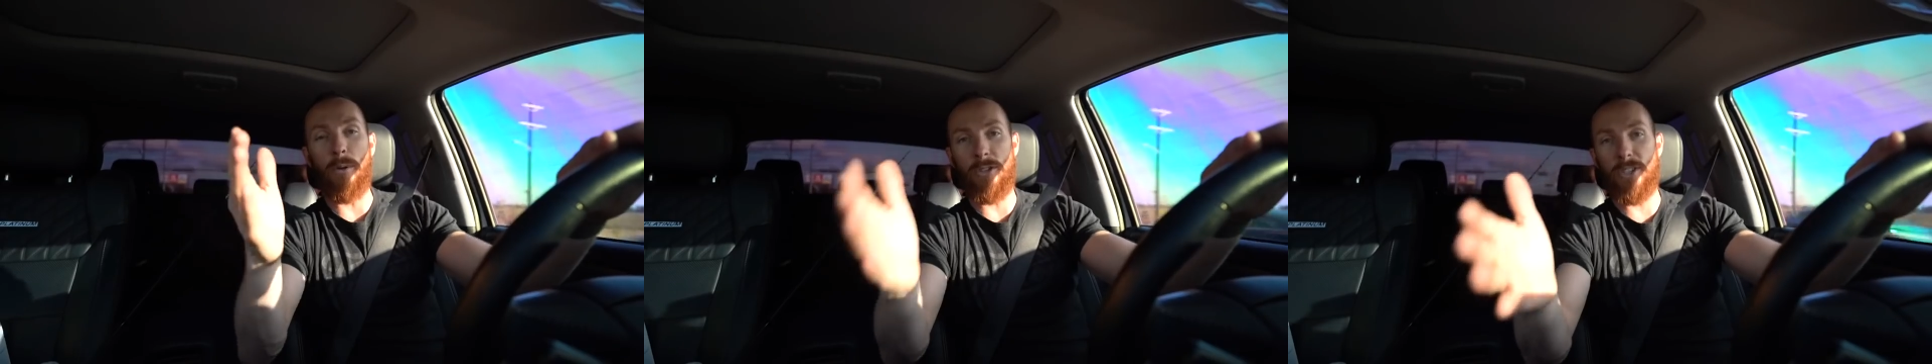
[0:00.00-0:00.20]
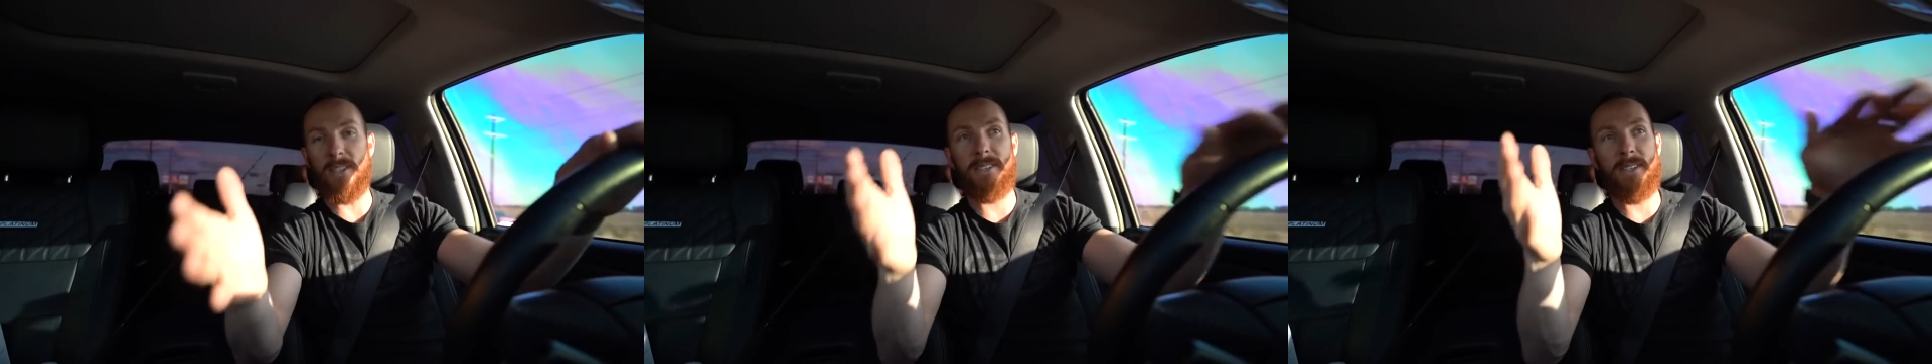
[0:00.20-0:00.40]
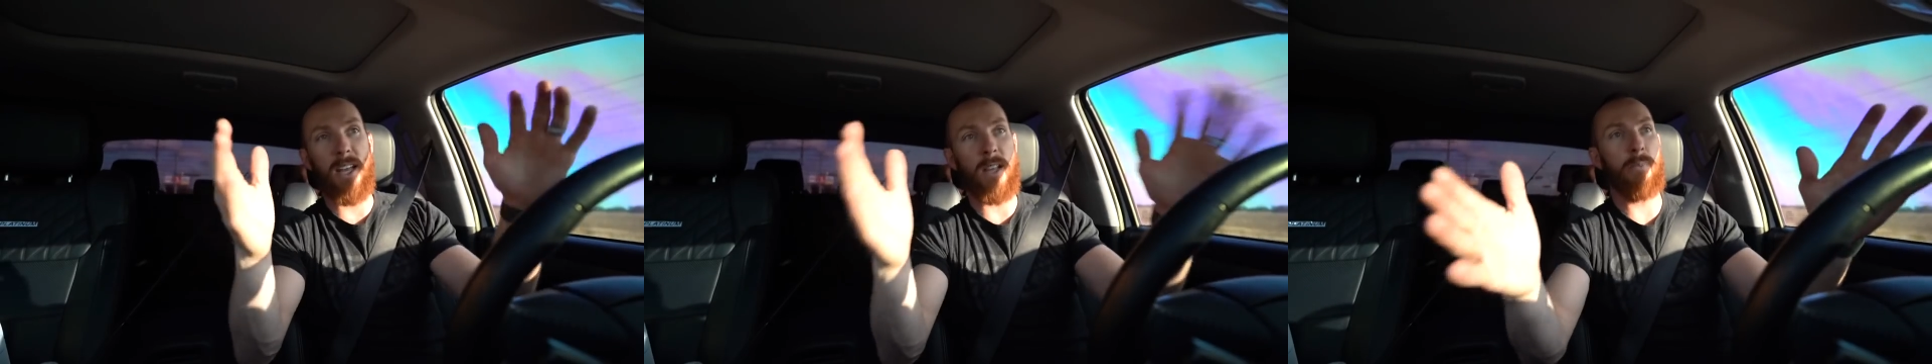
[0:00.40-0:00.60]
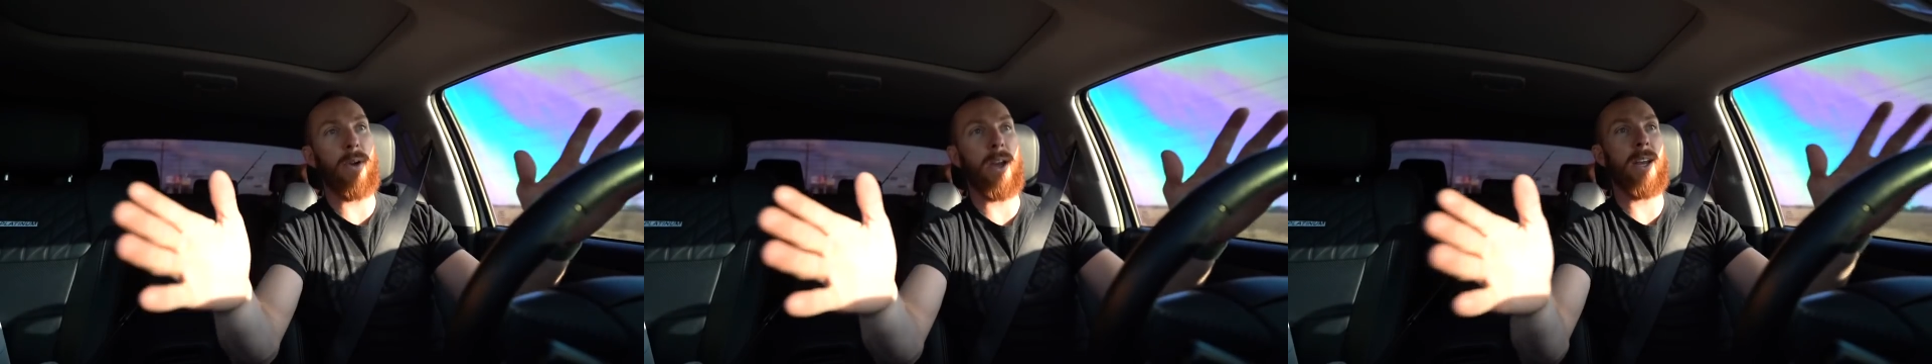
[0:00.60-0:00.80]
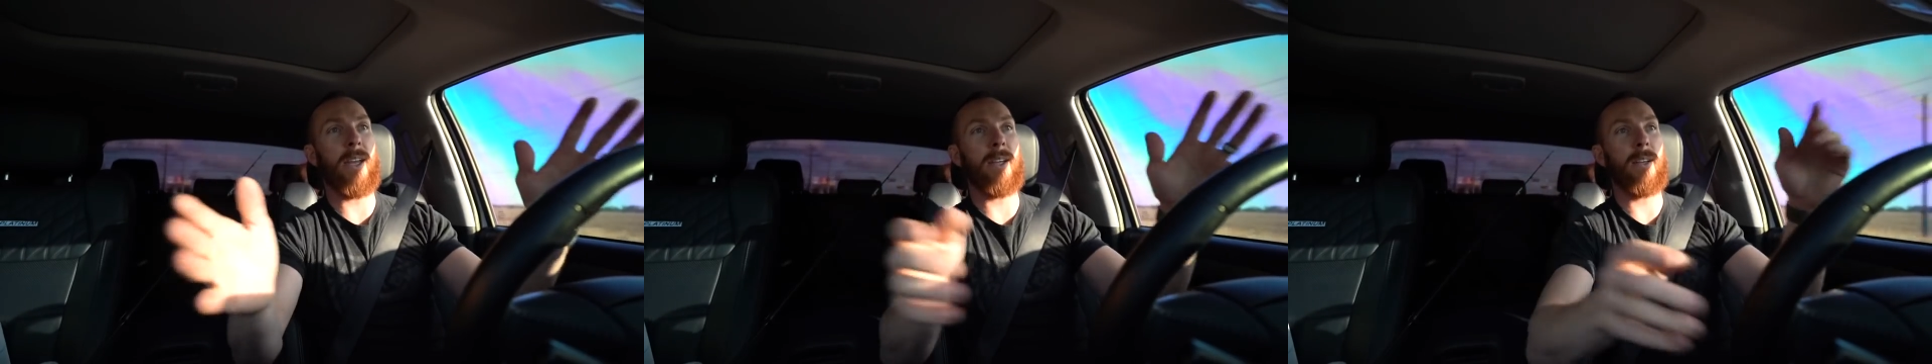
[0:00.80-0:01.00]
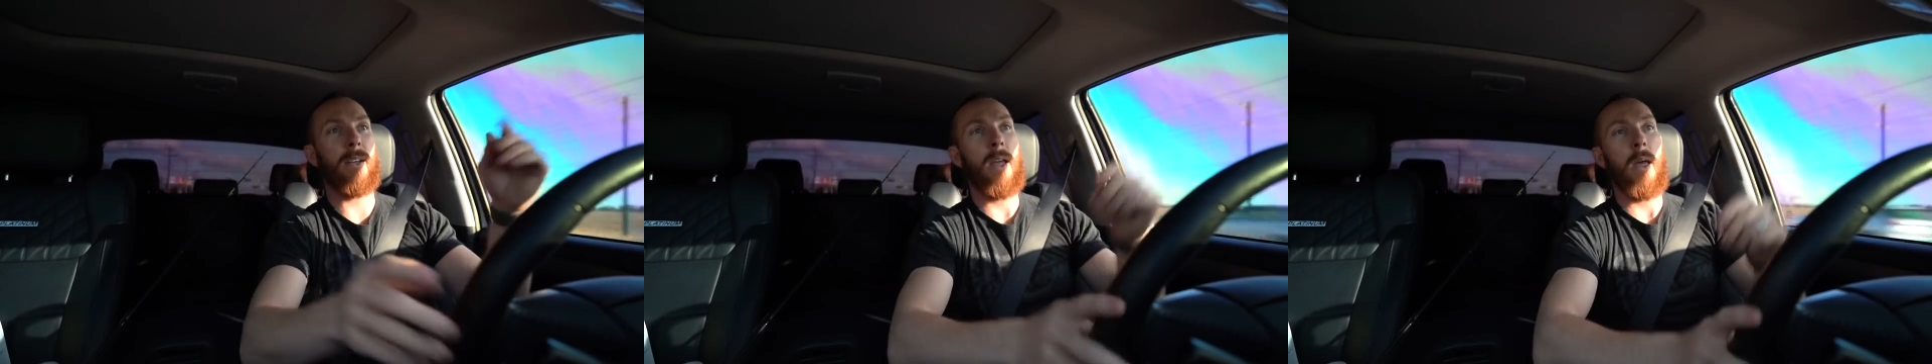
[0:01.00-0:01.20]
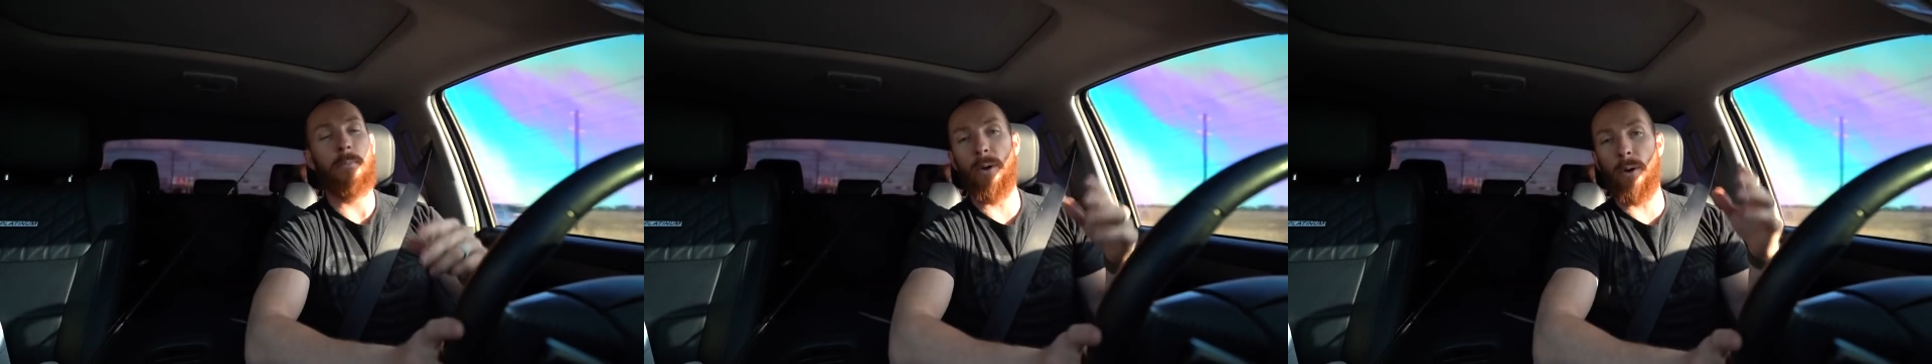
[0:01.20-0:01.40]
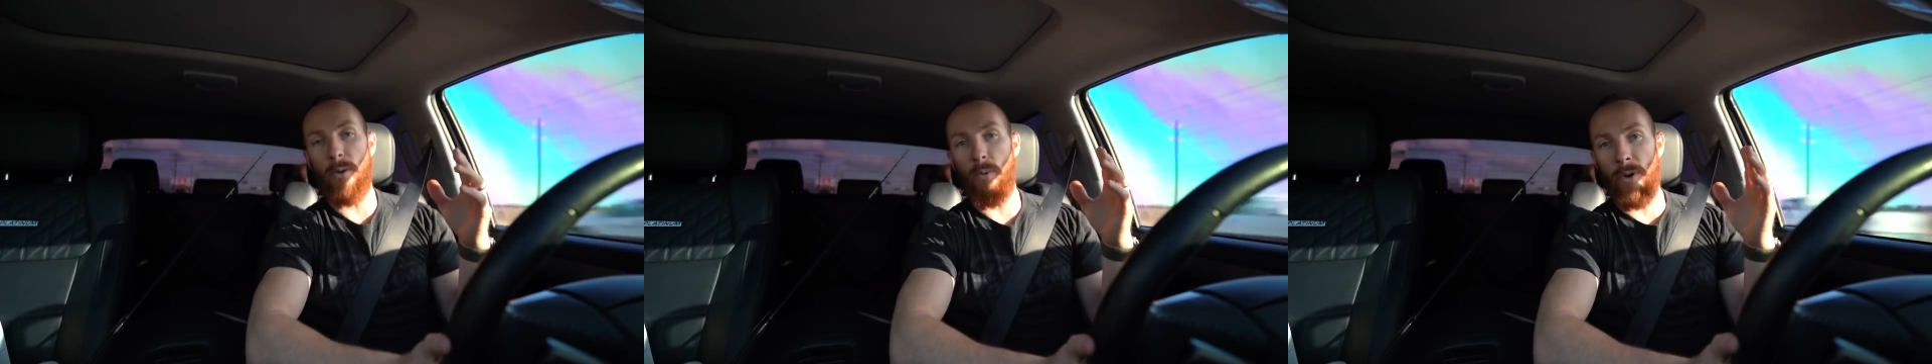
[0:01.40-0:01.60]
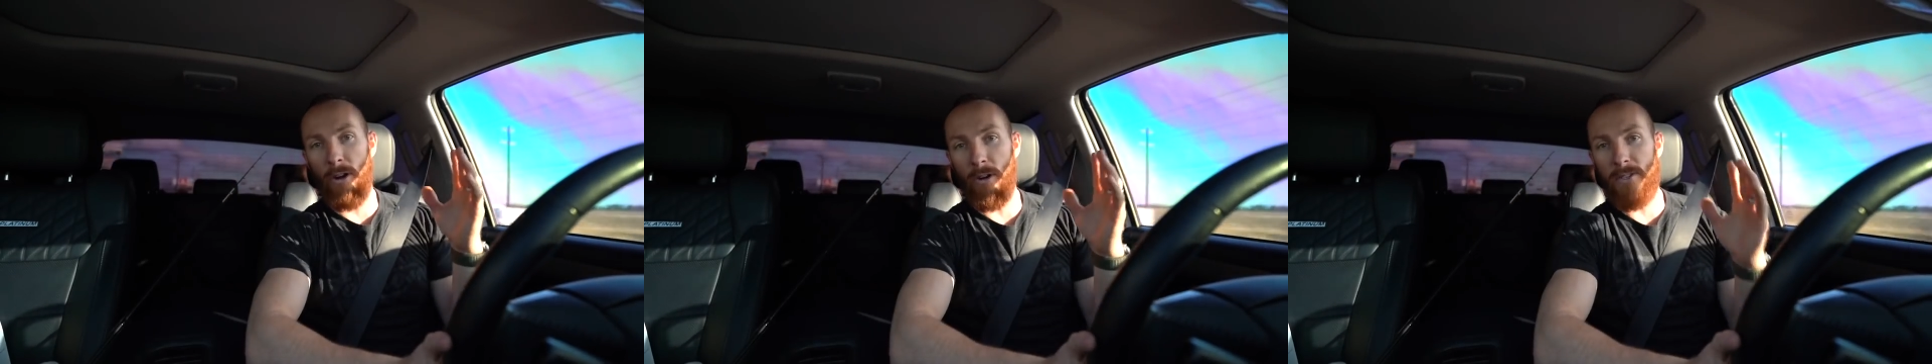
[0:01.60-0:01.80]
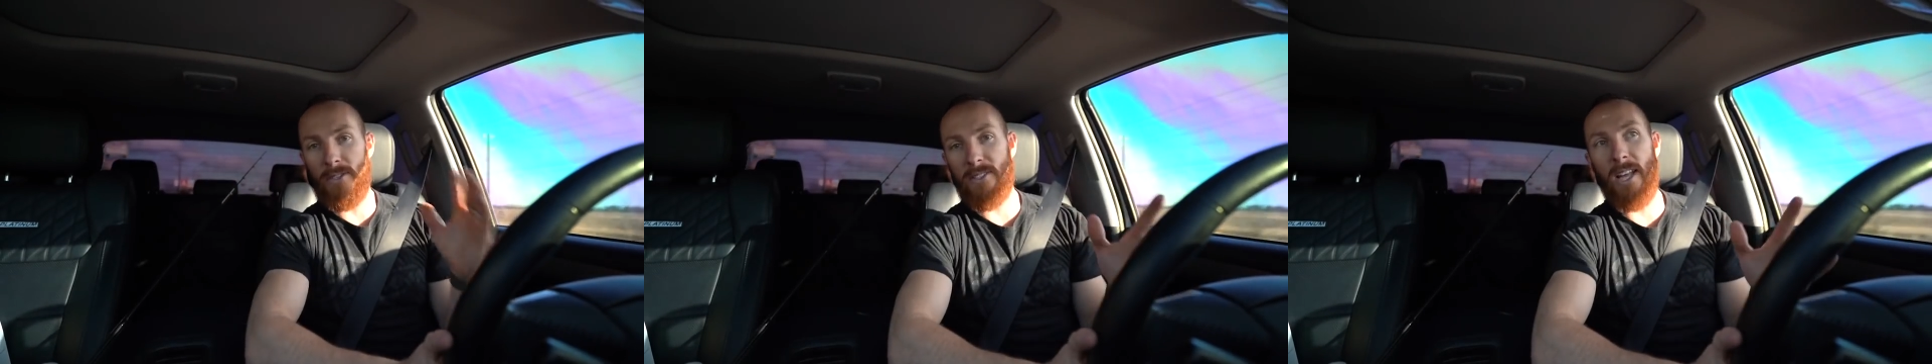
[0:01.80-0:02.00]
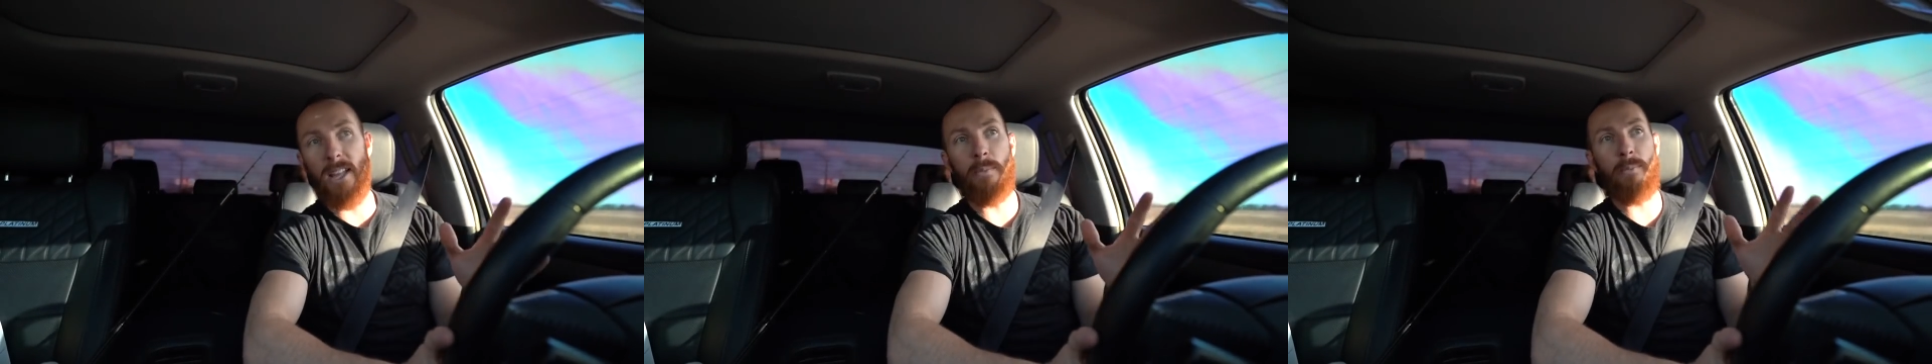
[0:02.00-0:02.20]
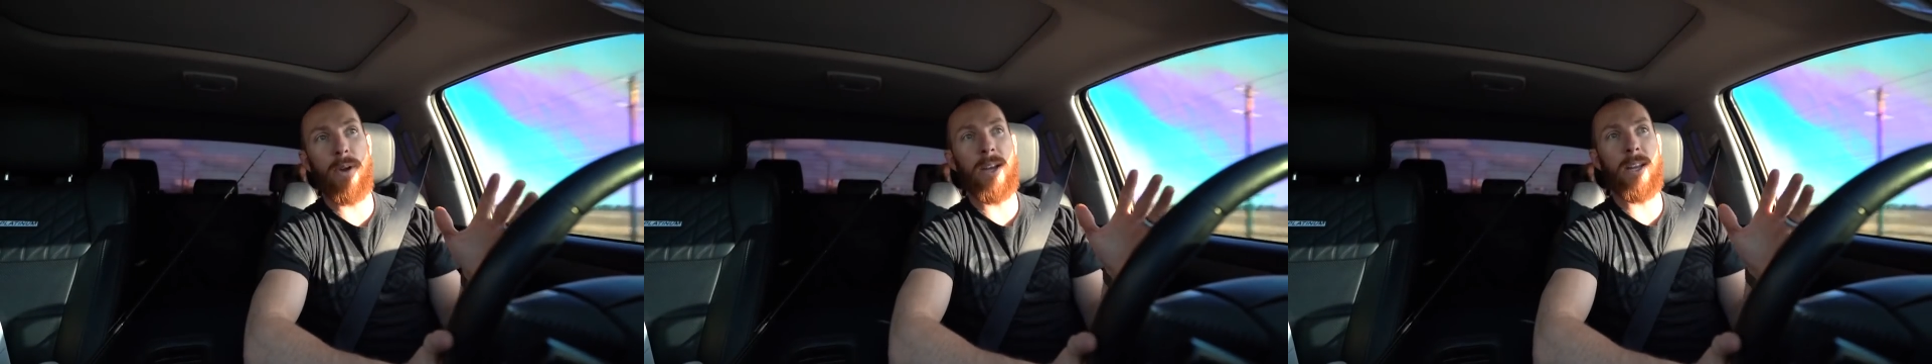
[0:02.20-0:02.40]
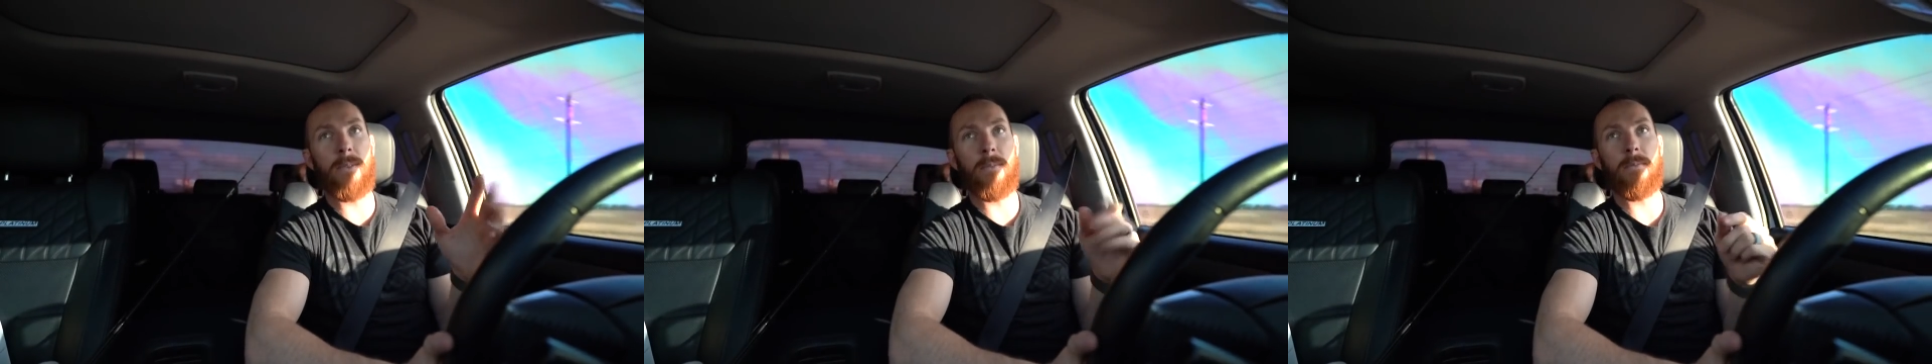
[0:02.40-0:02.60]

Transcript: we're just celebrating, but we are celebrating,